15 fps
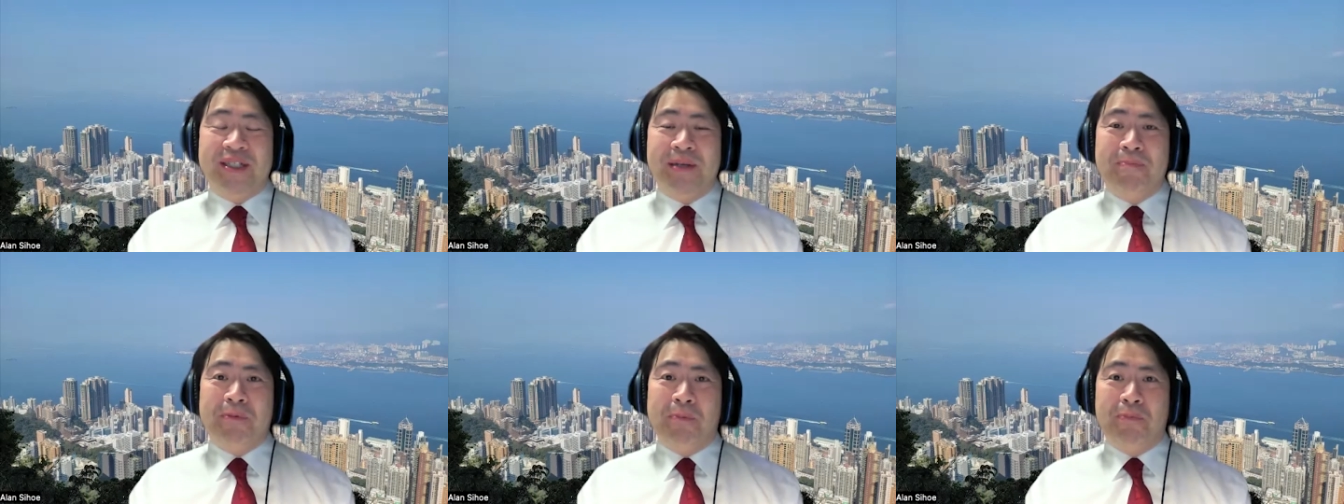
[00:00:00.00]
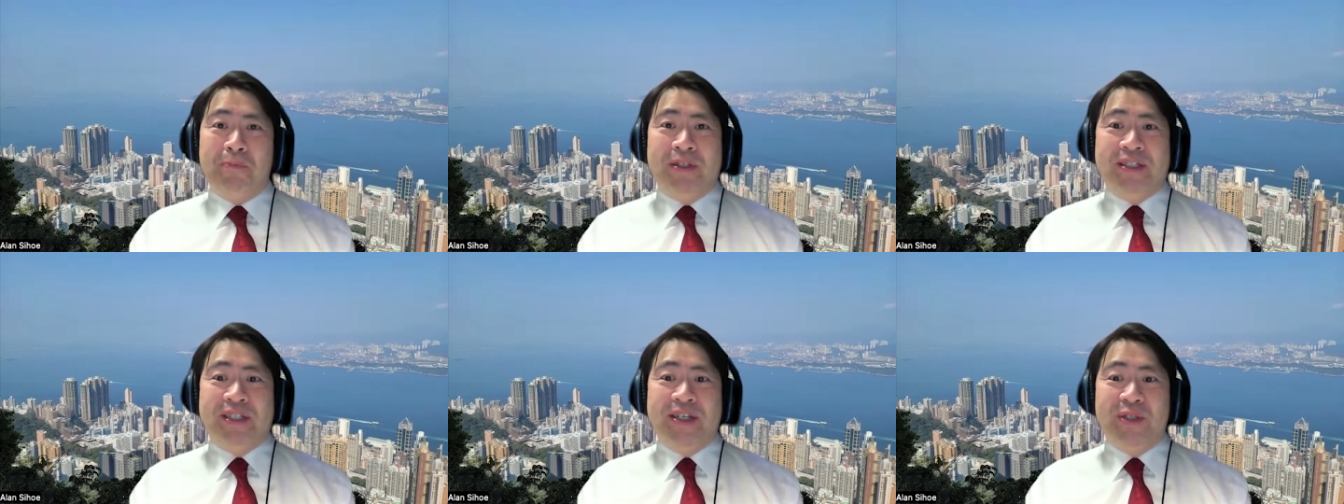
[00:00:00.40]
simple
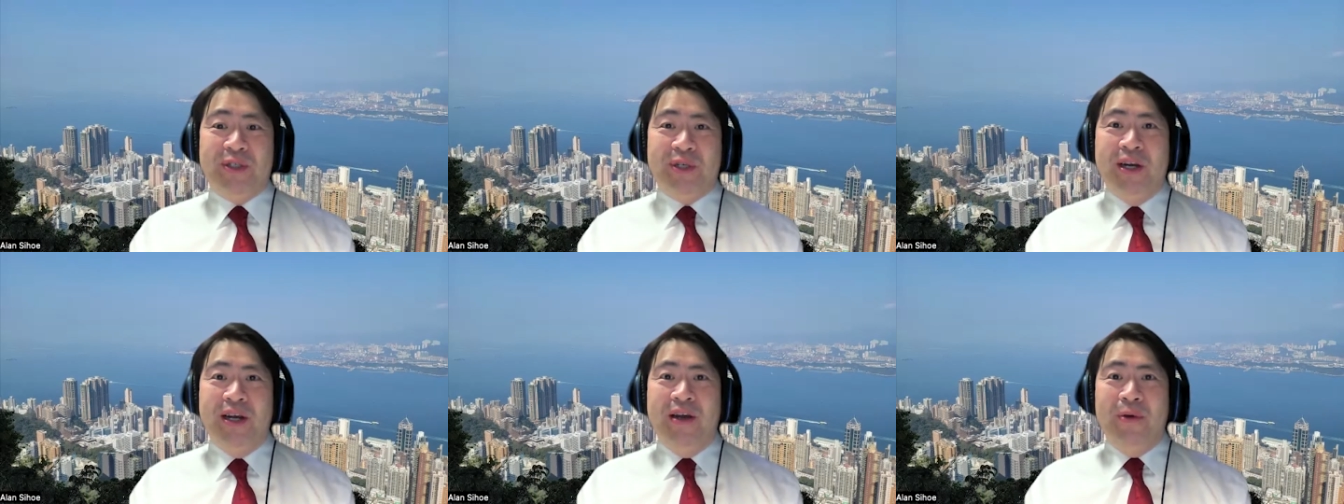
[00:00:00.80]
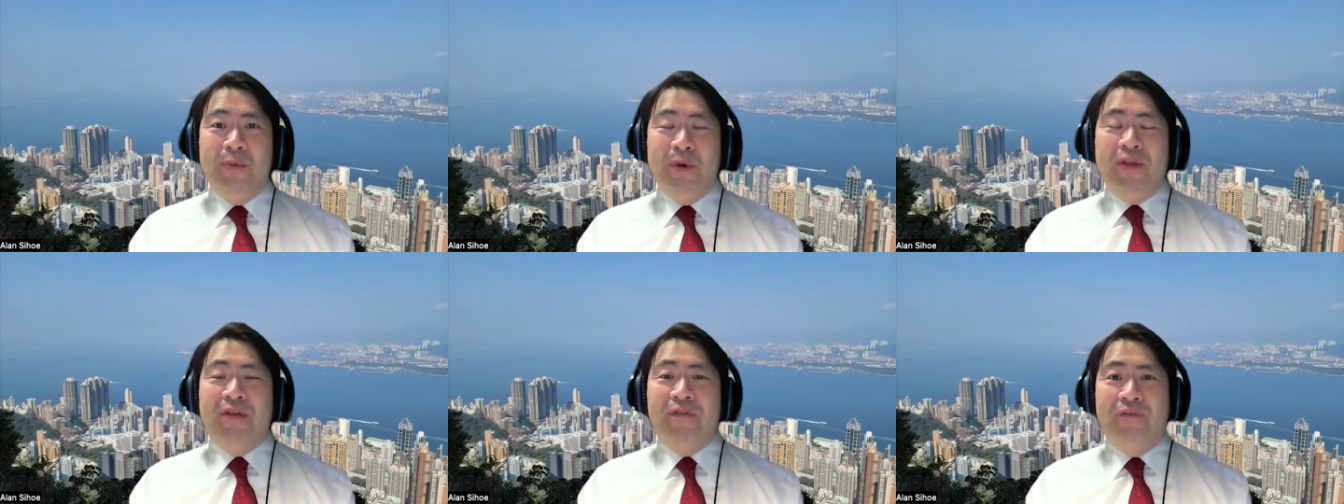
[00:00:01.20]
procedure
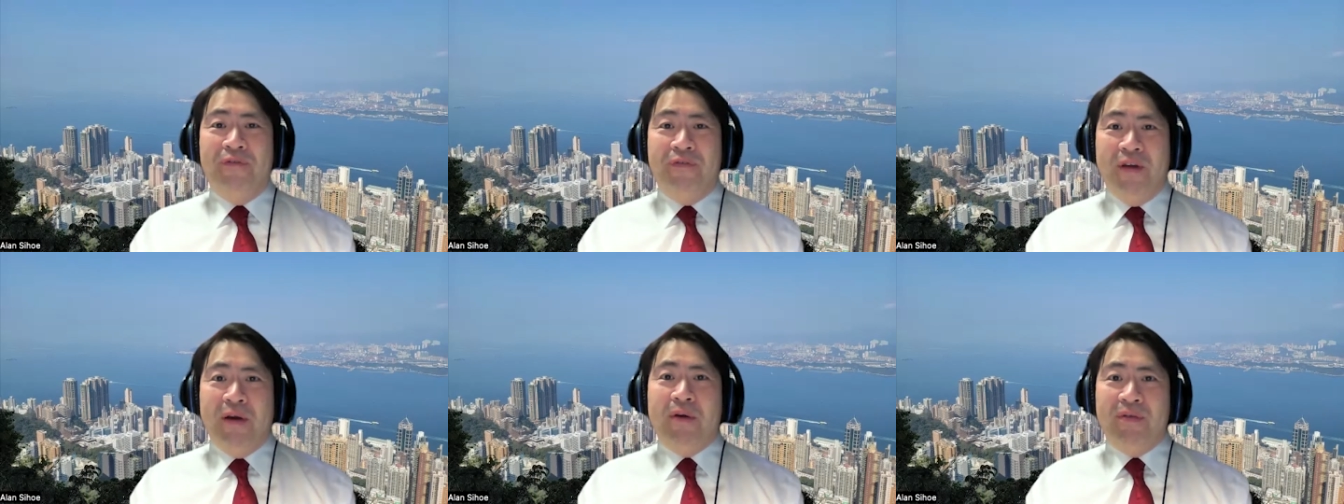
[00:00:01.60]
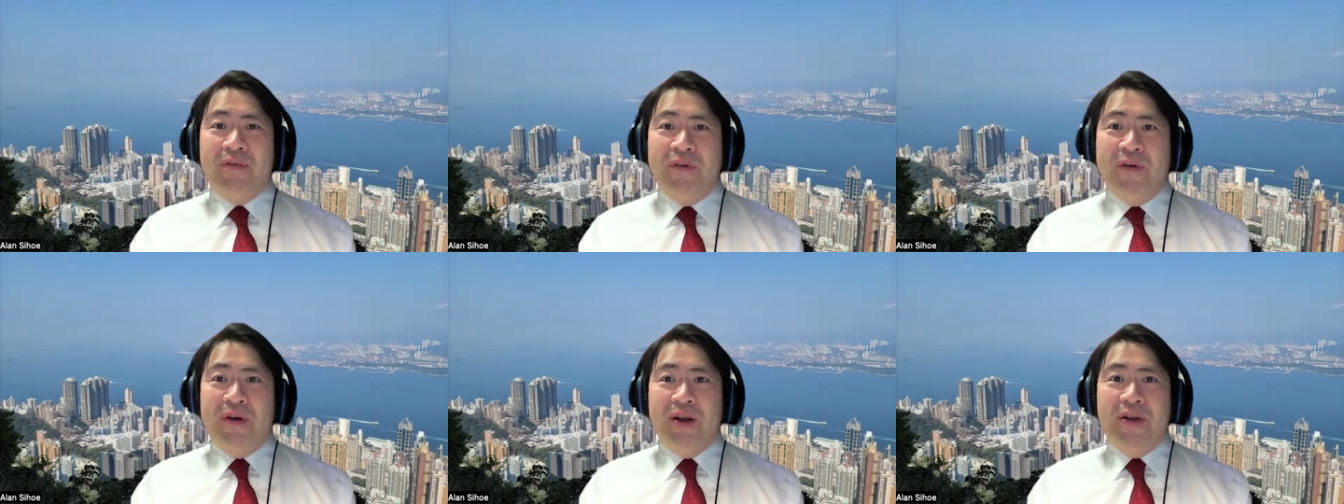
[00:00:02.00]
with very,
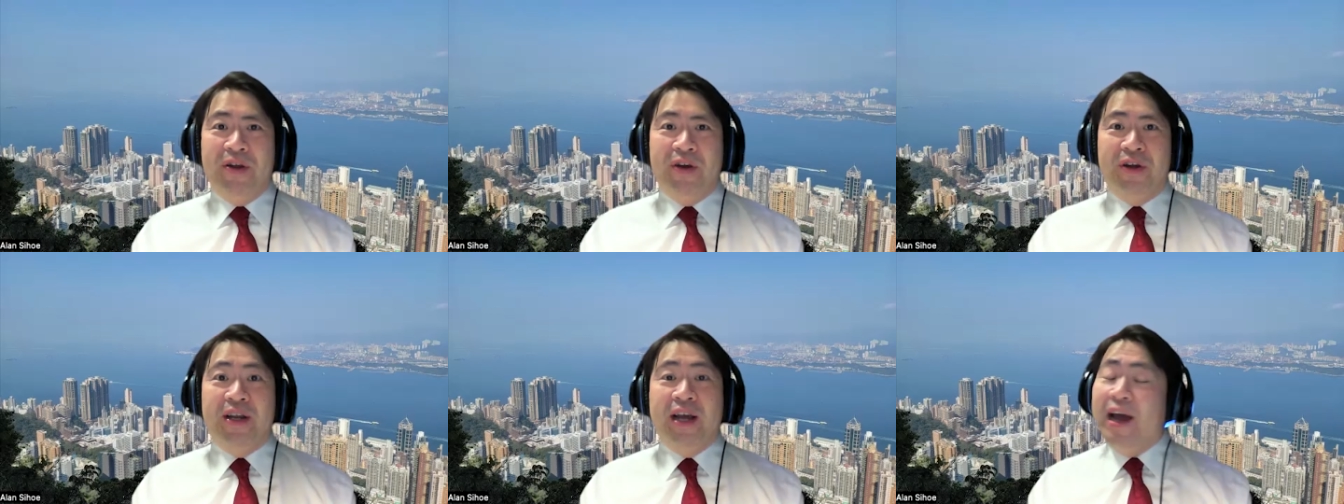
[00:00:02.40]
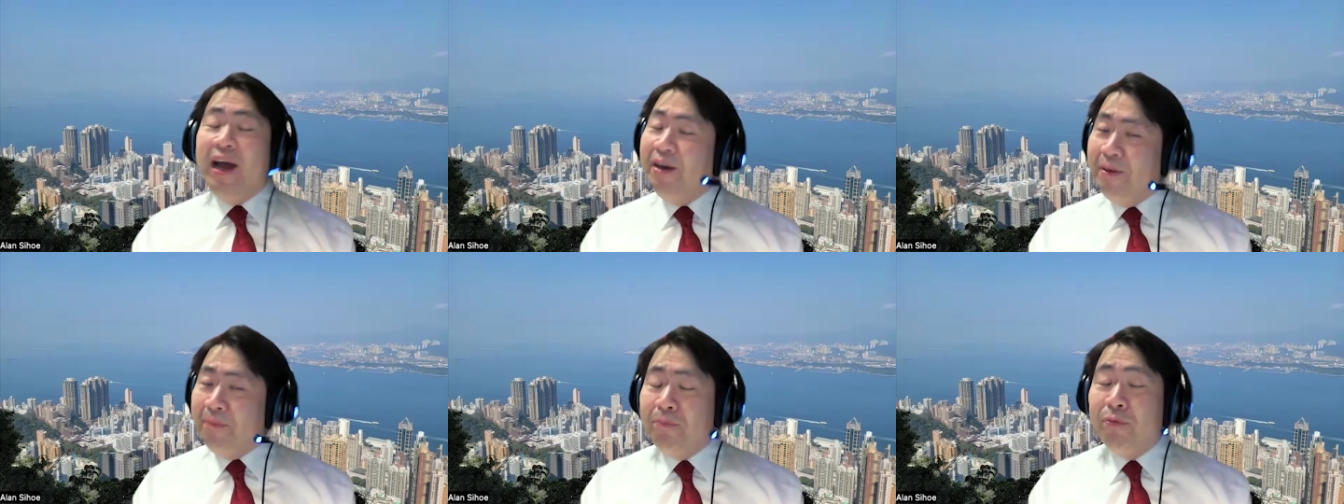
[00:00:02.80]
very good
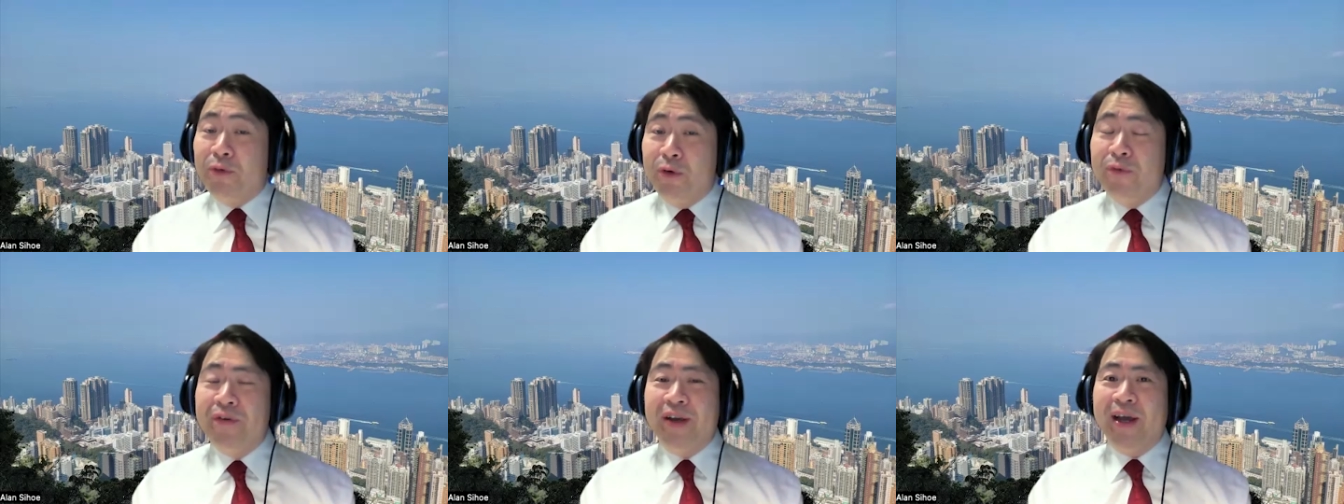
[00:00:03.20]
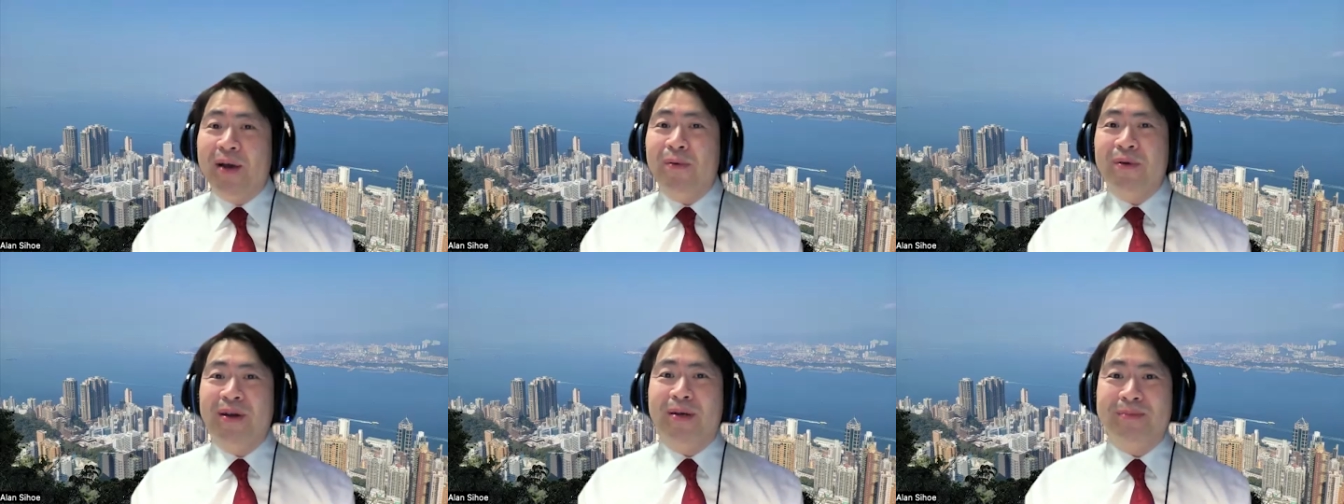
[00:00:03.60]
and improving
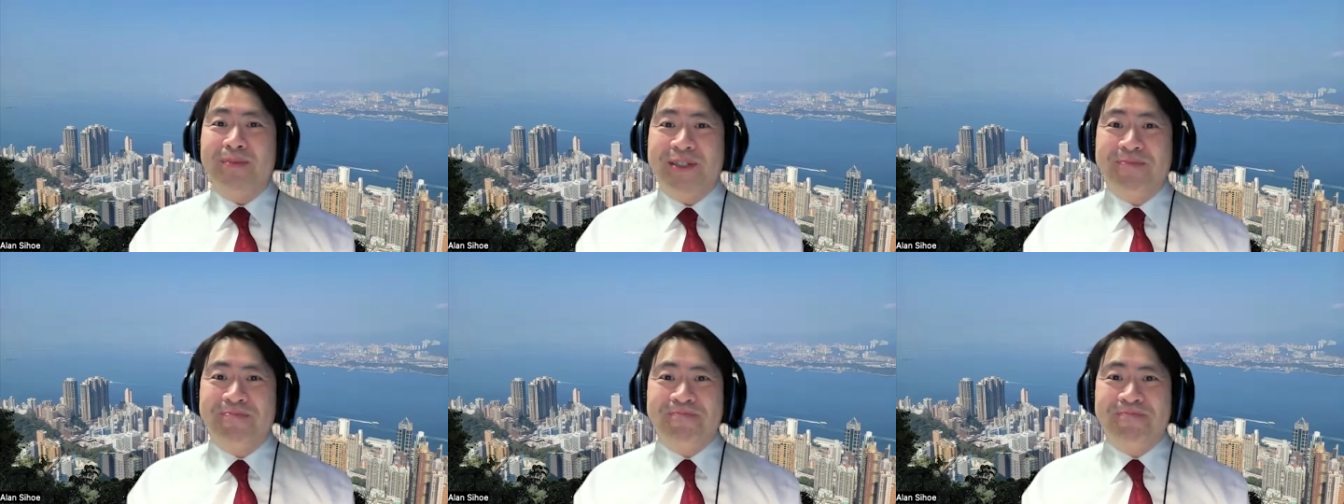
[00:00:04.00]
outcomes.